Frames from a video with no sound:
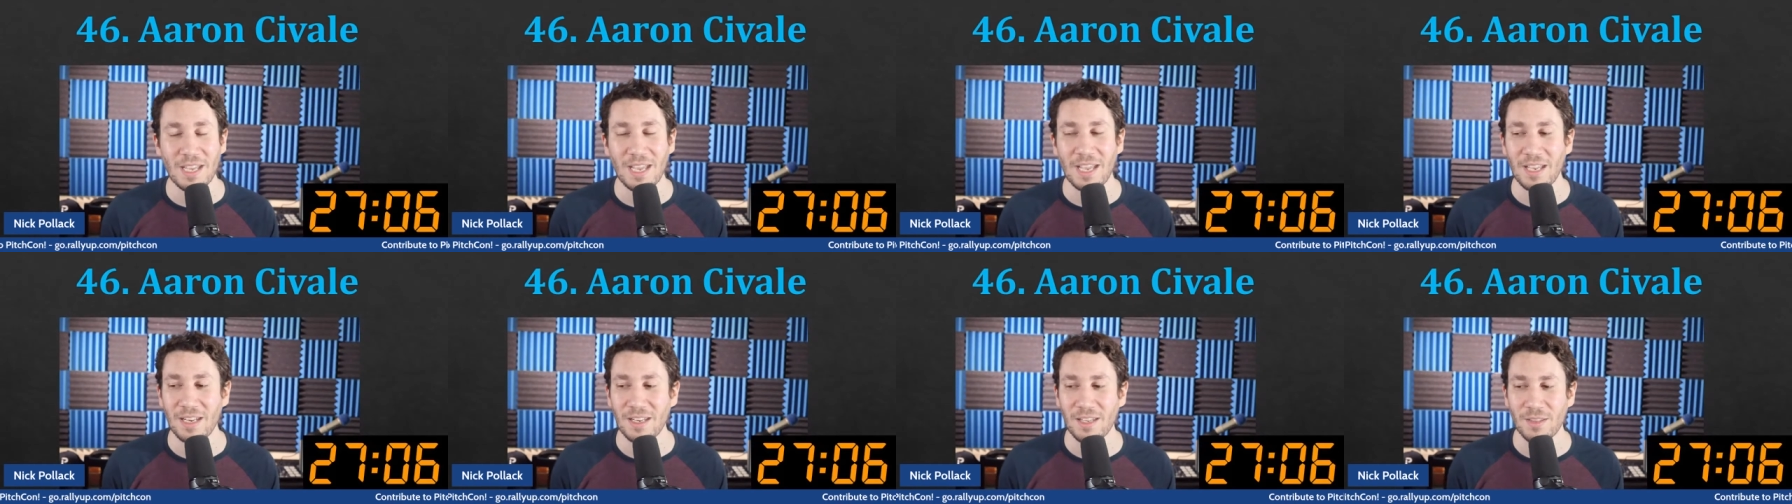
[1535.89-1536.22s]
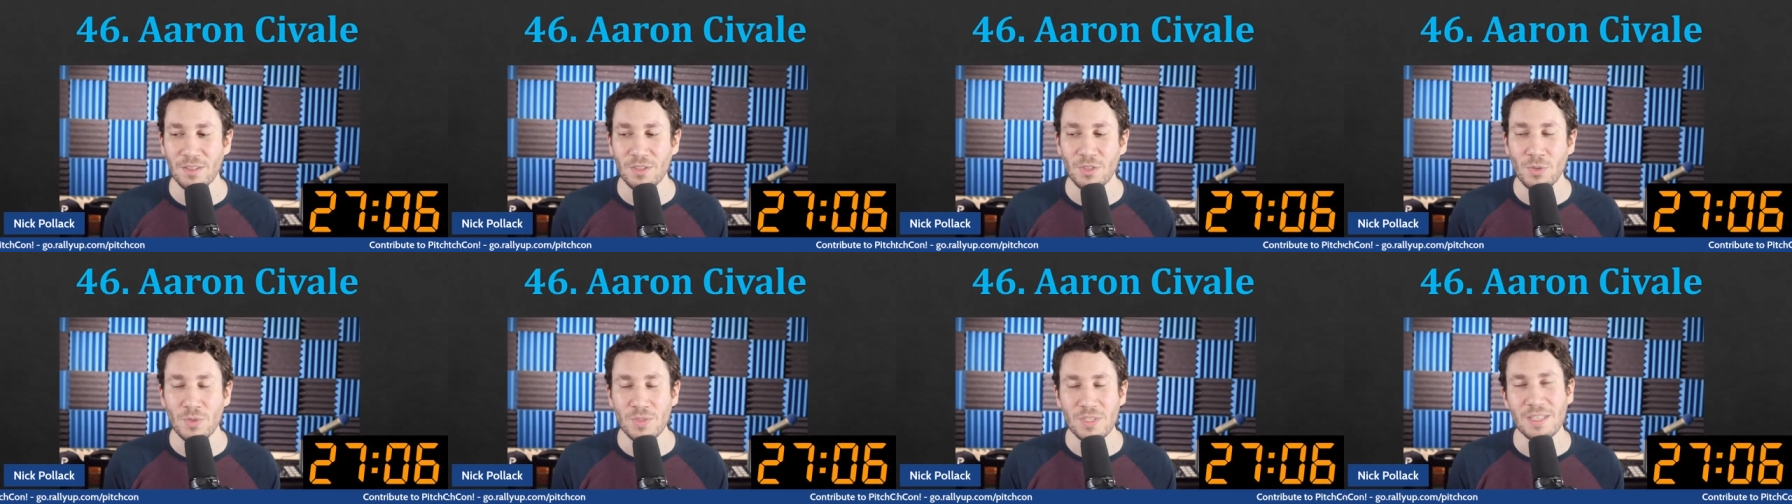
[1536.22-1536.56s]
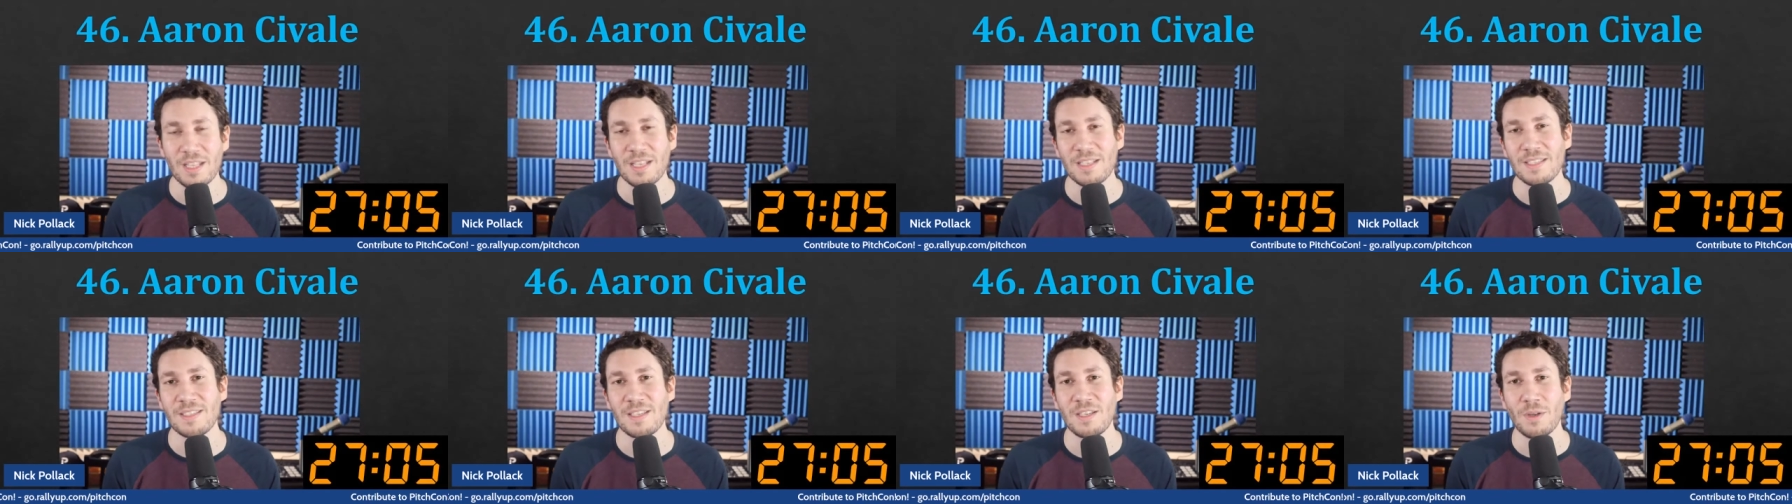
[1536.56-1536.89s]
And using
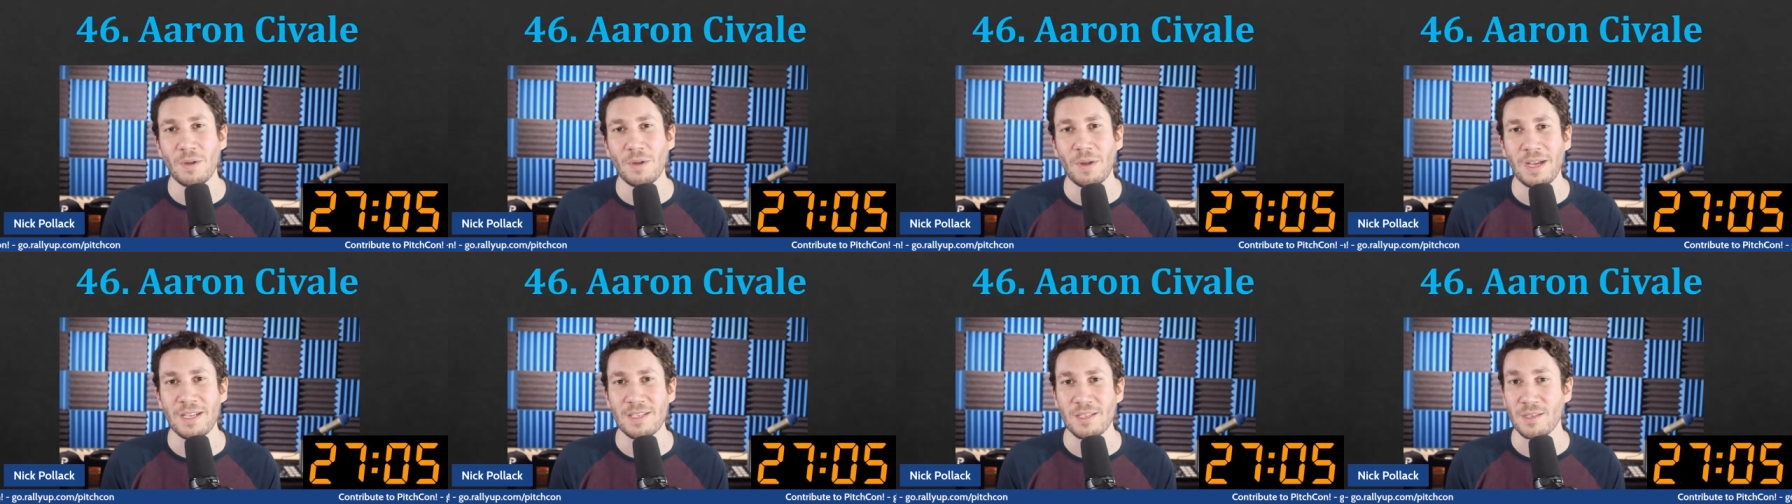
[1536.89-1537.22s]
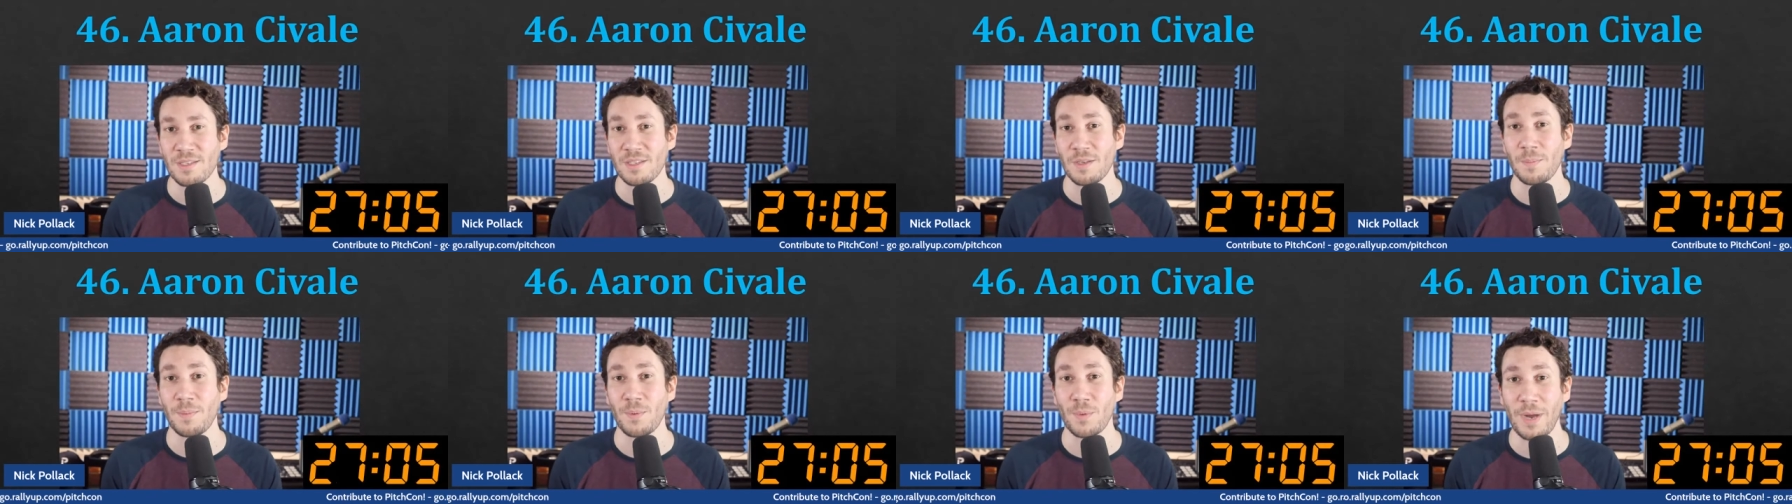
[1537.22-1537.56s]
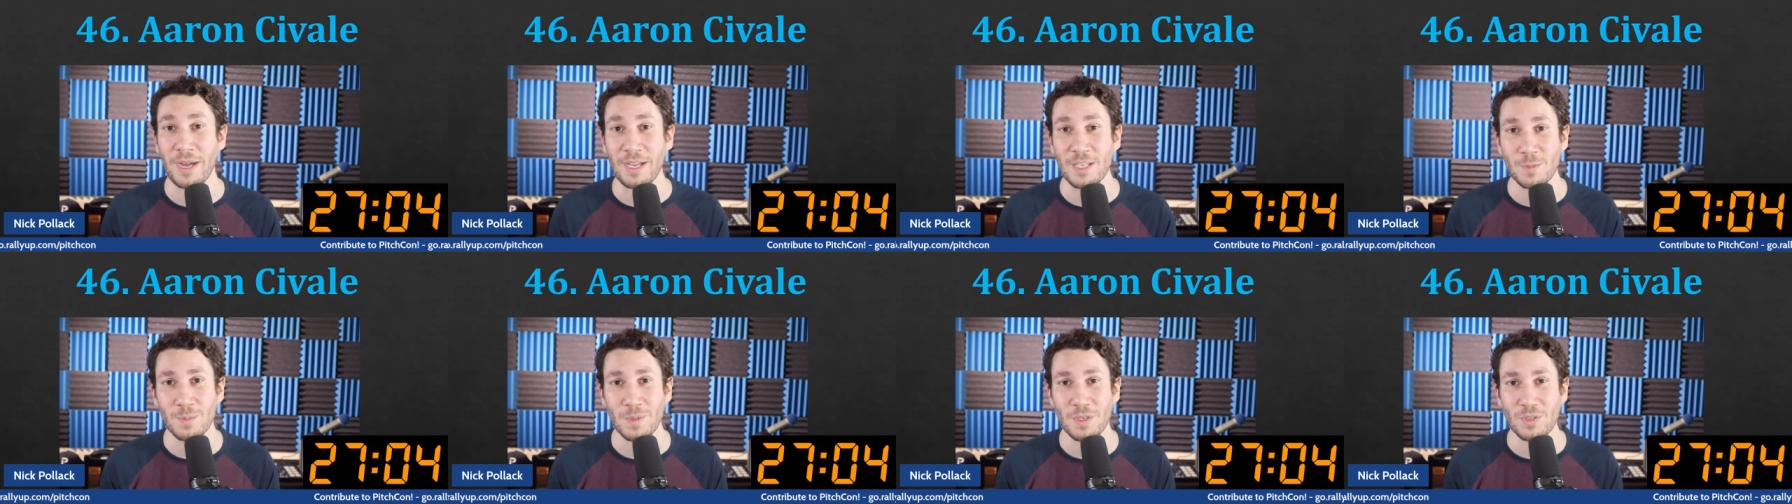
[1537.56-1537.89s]
that sinker as a
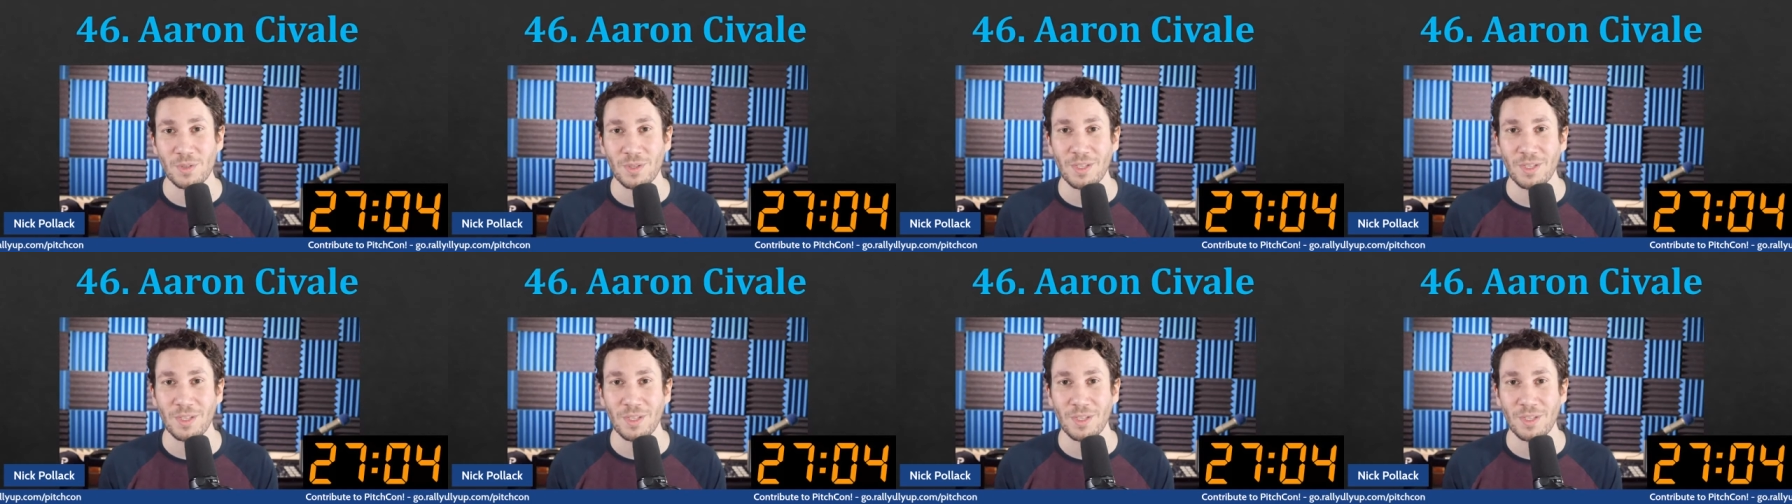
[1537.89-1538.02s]
surprise pitch